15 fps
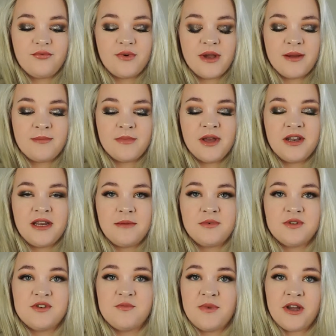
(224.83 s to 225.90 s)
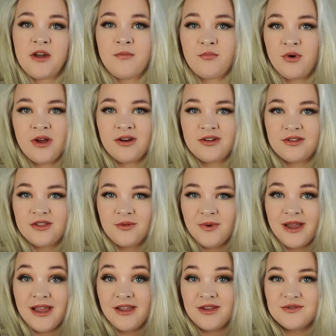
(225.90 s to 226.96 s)
unable to pick up product the
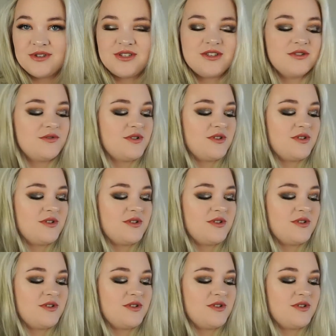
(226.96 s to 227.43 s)
way I used to.